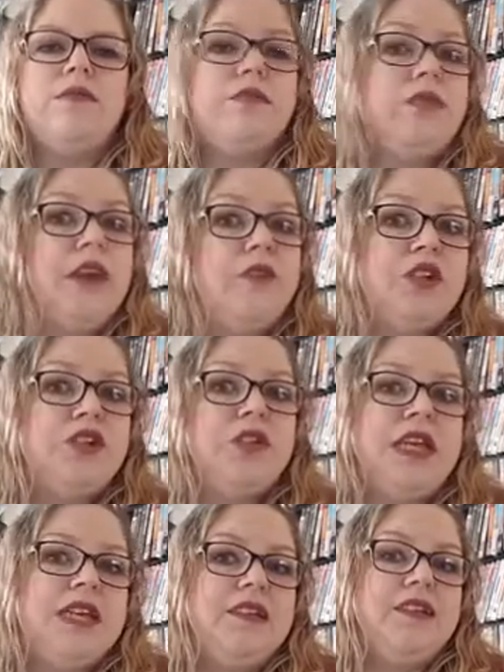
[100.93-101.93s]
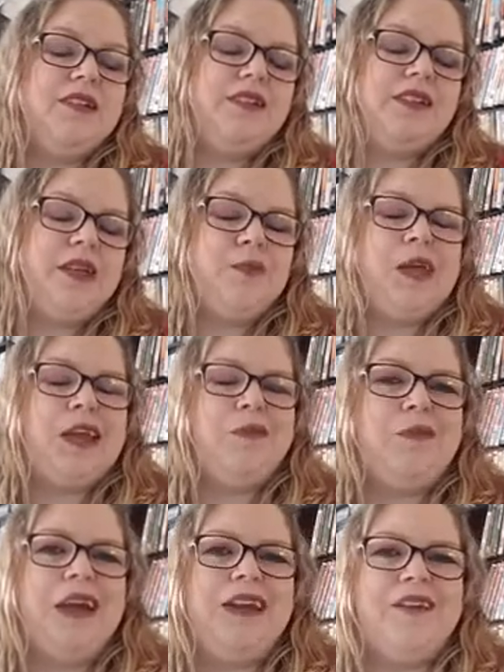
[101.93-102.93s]
Never too late. Just keep that in
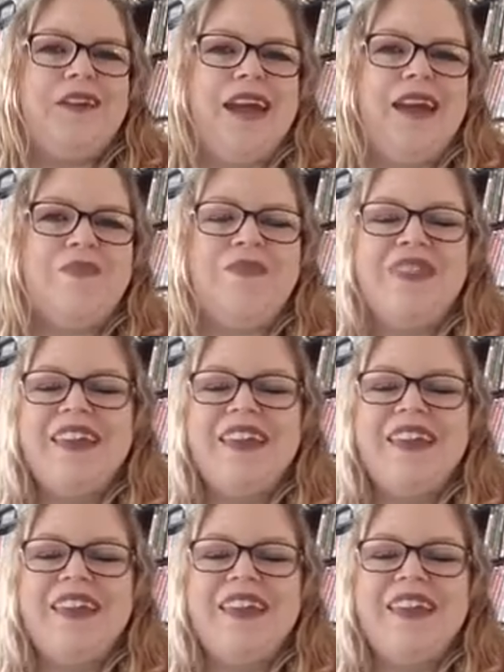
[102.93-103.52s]
mind, okay?